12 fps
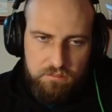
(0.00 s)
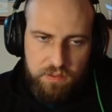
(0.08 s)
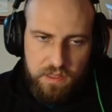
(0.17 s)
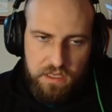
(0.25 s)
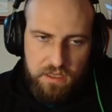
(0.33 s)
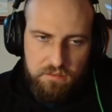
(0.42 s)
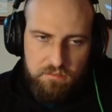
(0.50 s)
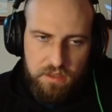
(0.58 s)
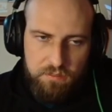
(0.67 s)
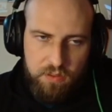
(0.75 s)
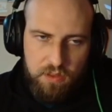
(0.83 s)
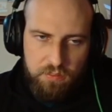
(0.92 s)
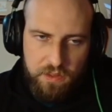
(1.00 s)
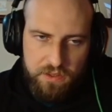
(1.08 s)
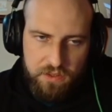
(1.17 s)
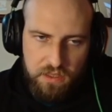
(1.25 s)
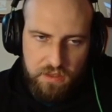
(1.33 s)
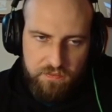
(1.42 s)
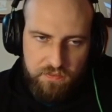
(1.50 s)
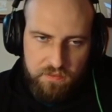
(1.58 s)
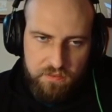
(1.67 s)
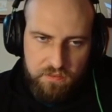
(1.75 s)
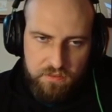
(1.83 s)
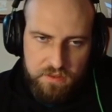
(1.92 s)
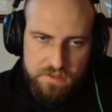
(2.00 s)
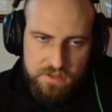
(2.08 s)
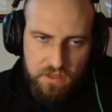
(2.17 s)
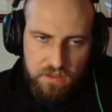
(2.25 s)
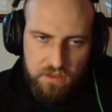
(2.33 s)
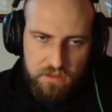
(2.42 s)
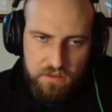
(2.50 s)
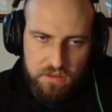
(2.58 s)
but my opponent blundered off the start,